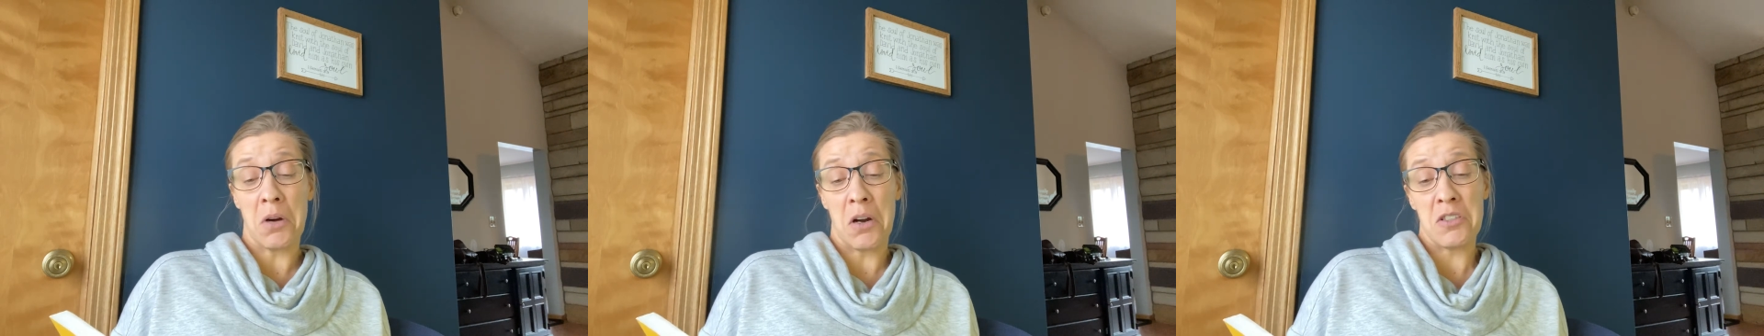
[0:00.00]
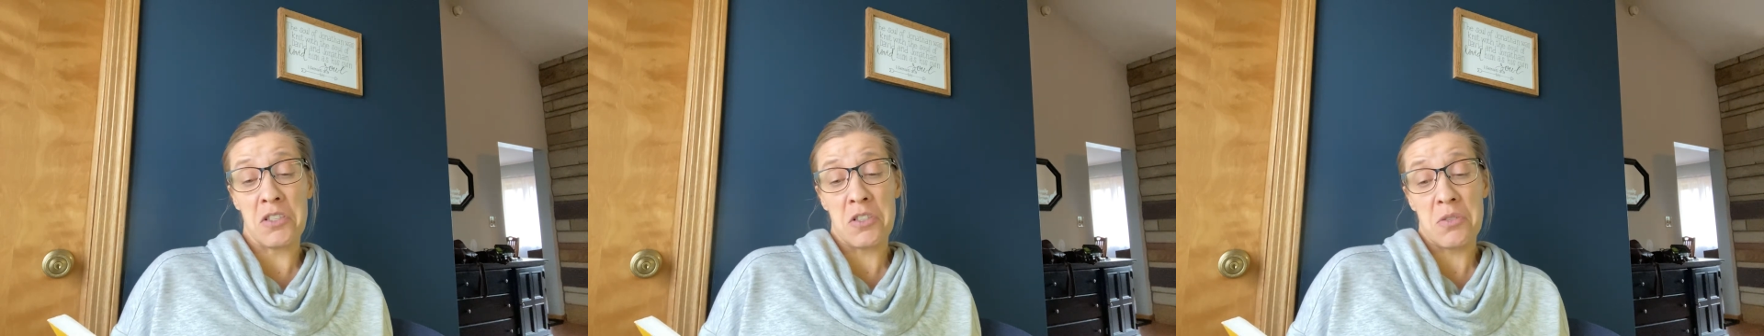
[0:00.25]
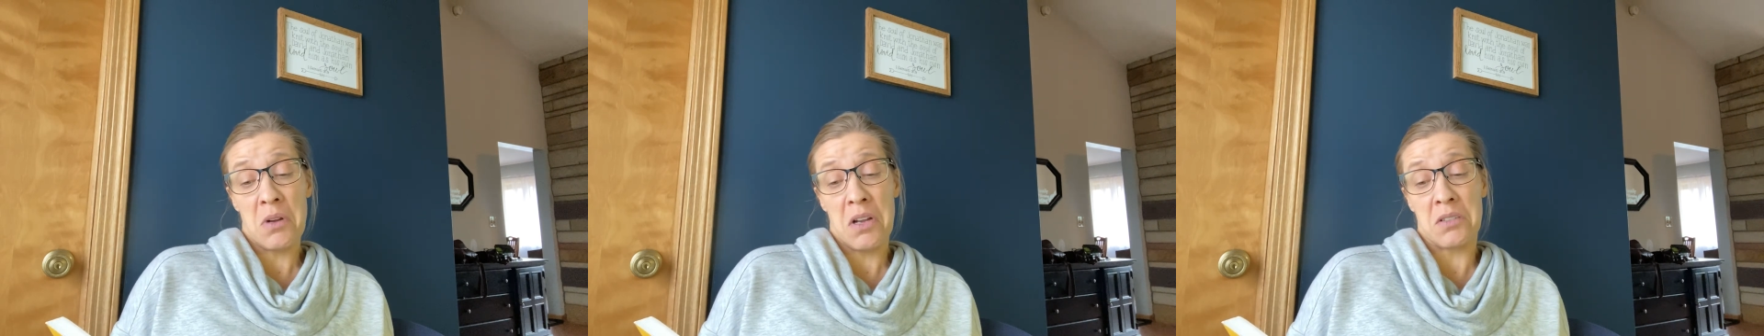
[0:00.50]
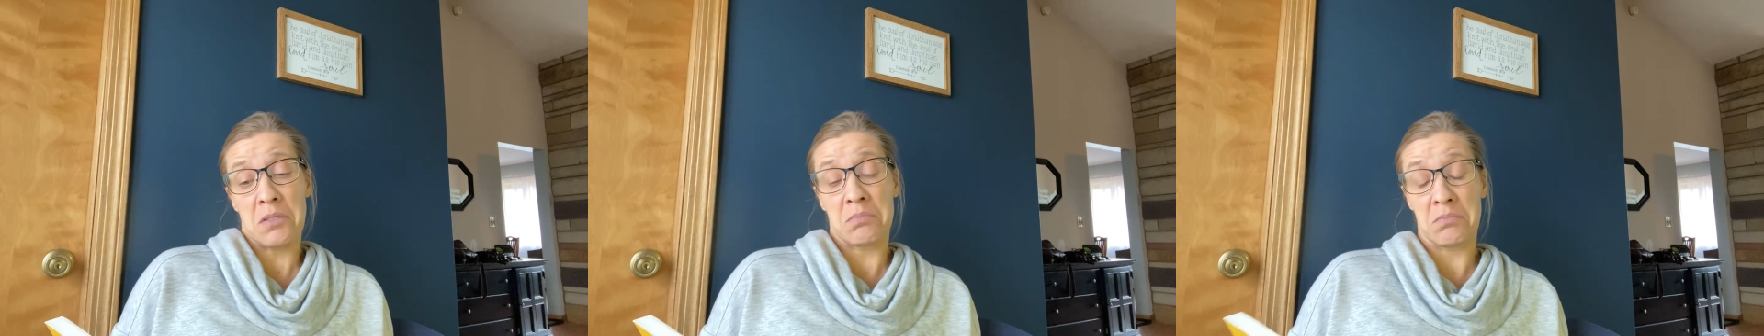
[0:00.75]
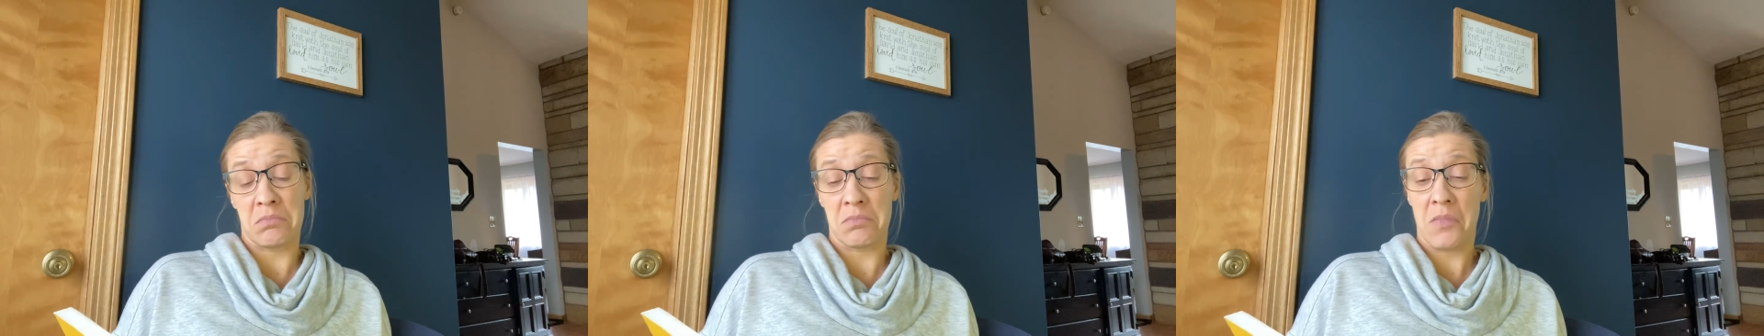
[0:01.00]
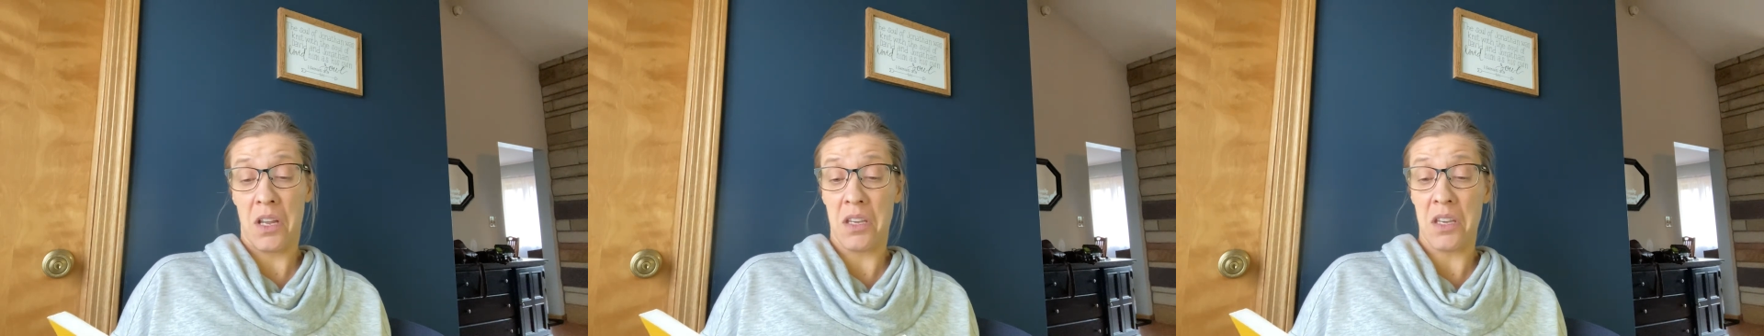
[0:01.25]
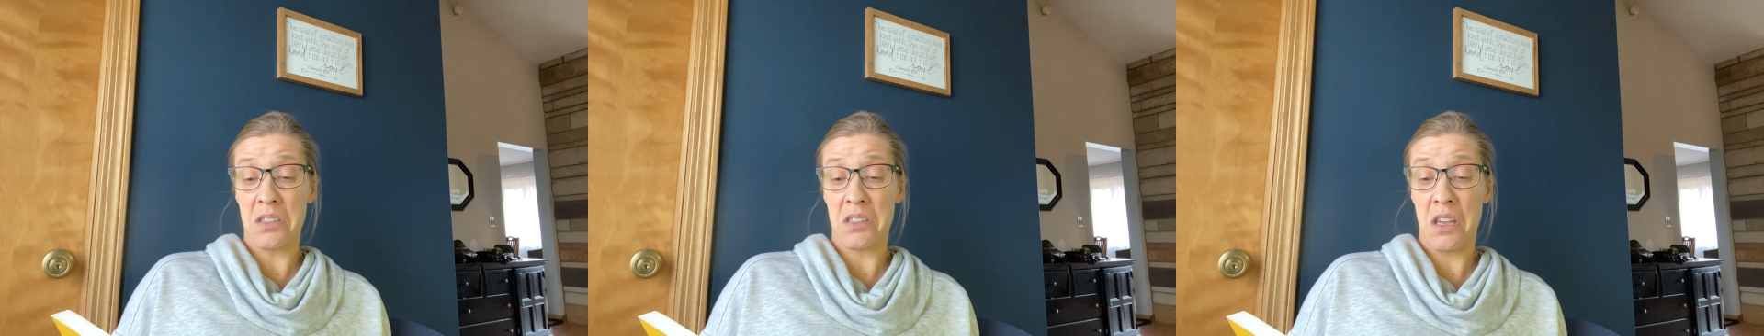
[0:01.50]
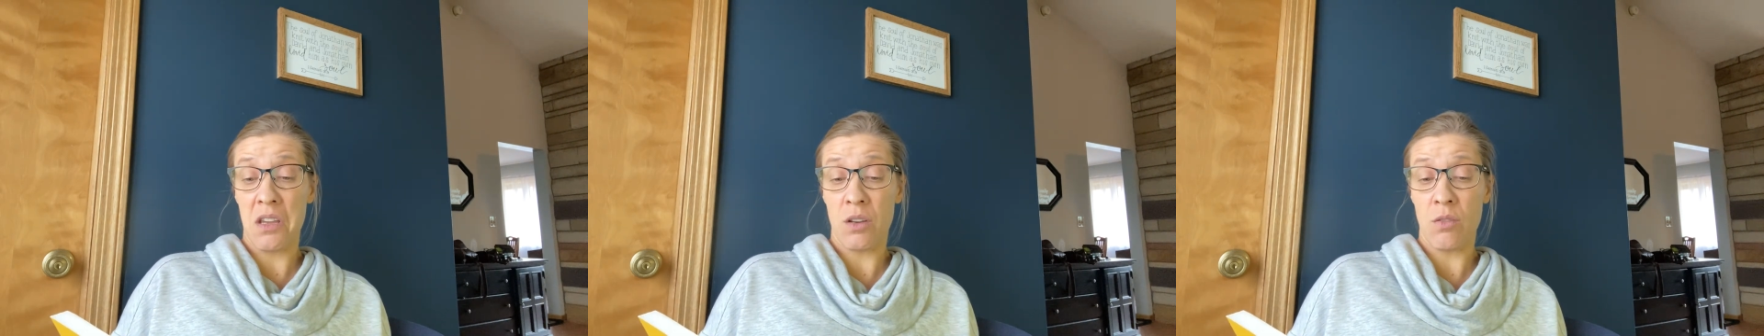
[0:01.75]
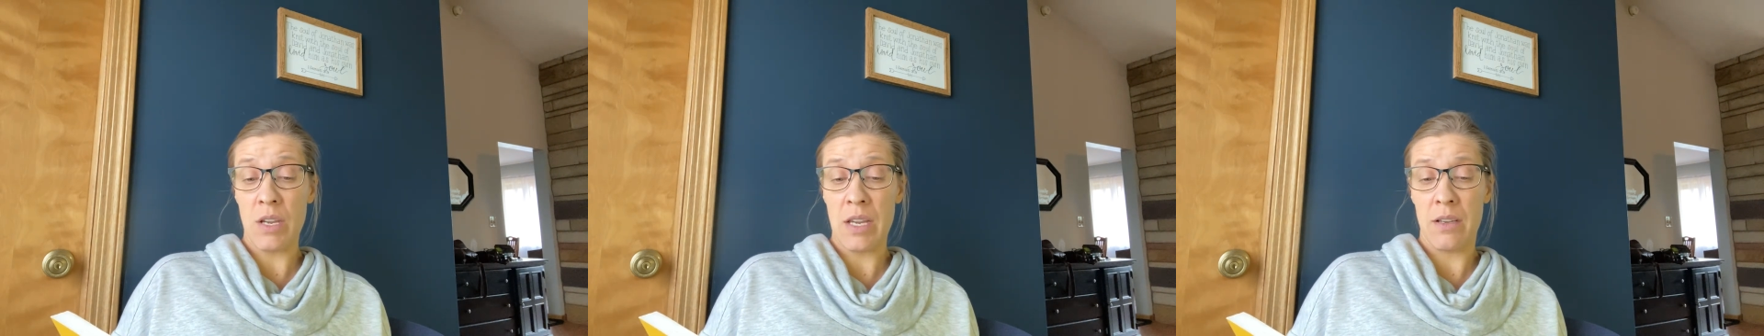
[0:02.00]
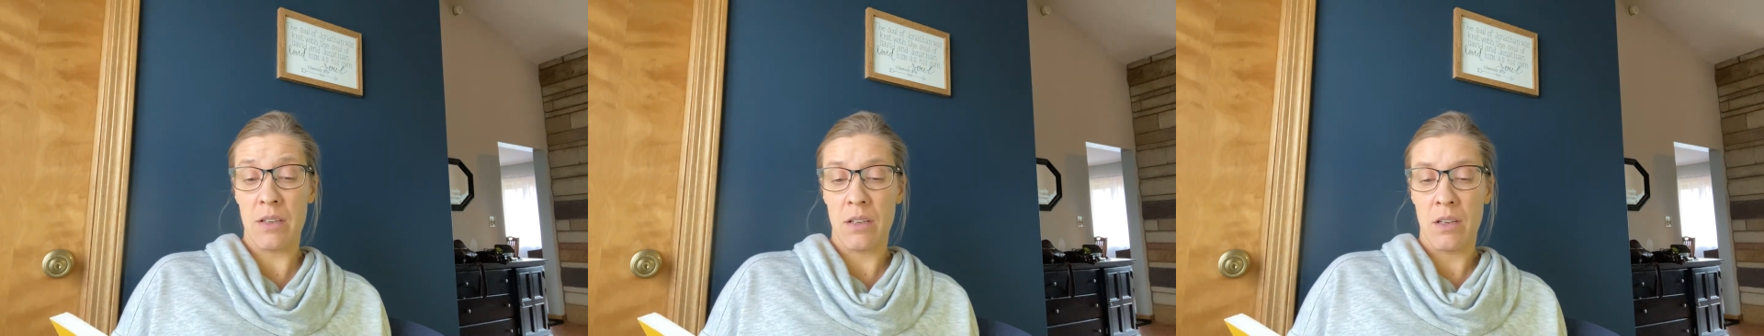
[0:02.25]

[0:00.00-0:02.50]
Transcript: Archie shrugged. I guess they agree.